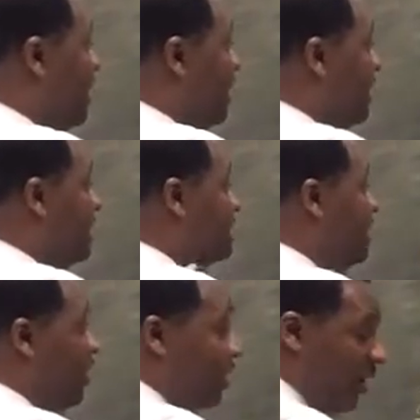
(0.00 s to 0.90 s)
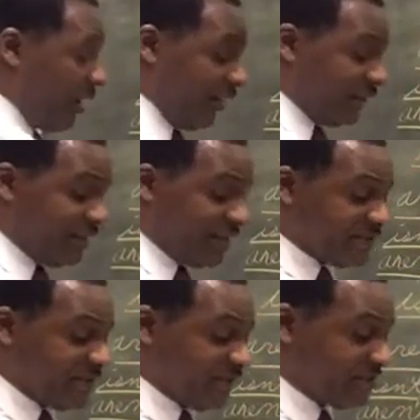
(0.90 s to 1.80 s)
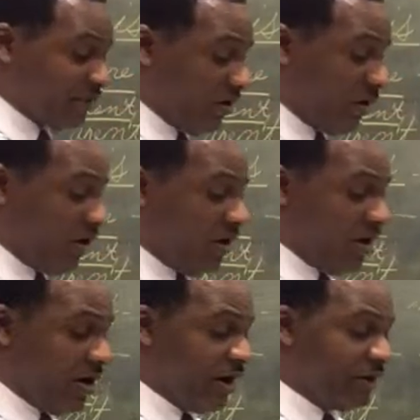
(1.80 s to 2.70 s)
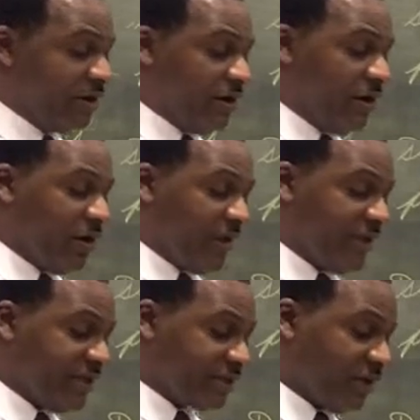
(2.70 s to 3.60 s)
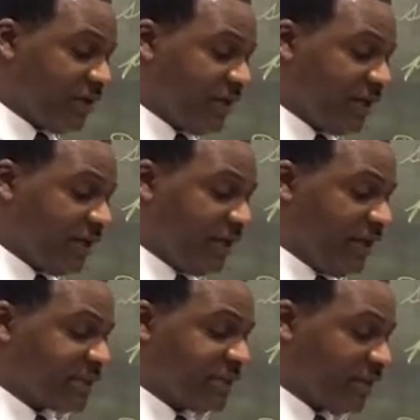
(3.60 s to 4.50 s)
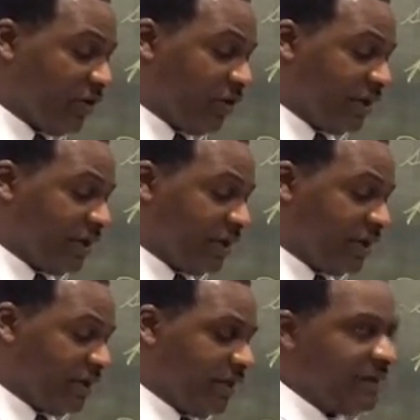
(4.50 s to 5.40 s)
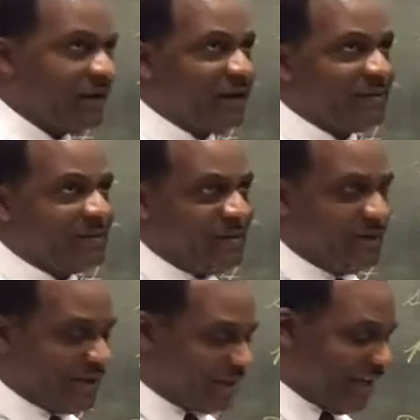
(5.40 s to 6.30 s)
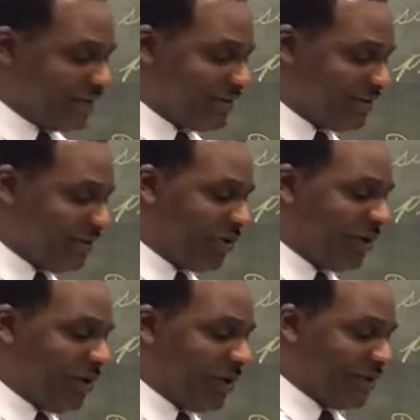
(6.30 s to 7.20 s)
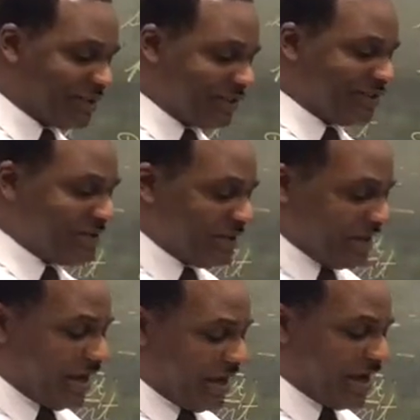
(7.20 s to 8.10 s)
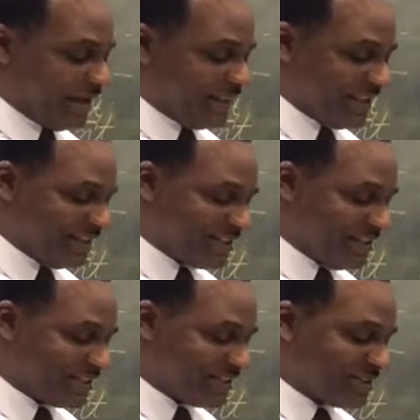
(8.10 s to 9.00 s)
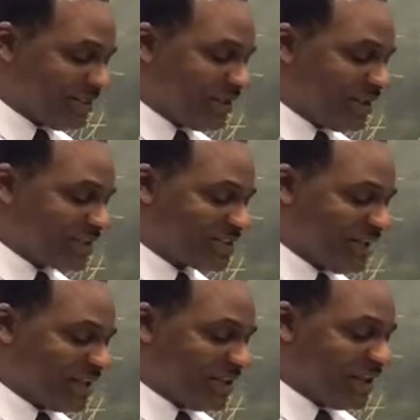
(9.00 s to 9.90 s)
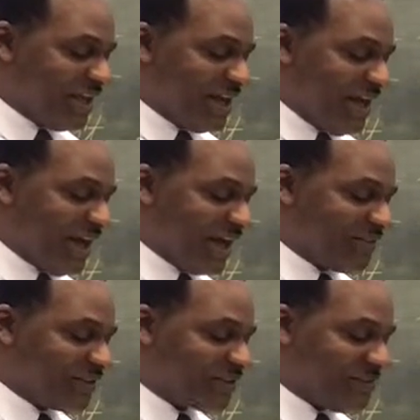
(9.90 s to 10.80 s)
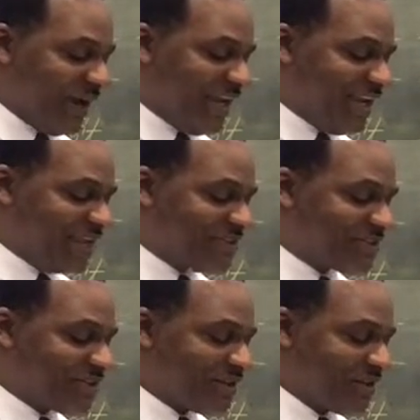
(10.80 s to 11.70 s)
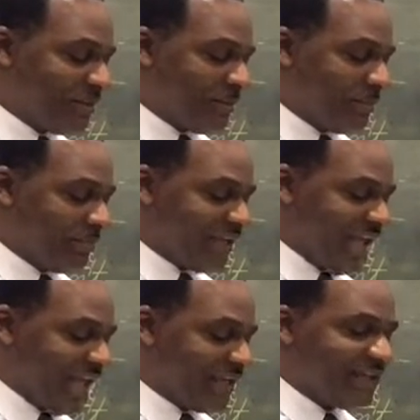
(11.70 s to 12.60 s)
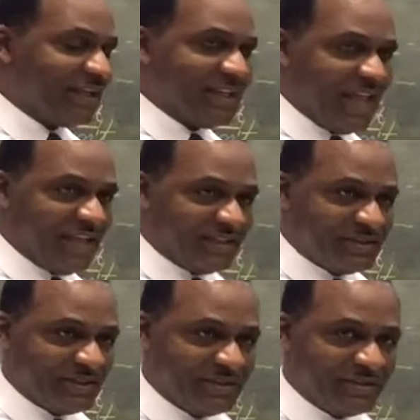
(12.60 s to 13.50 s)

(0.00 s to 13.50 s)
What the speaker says: is or are in that sentence, or are, or is, or isn't, or are not, or aren't in that sentence. So let's take a look. The trains blank late.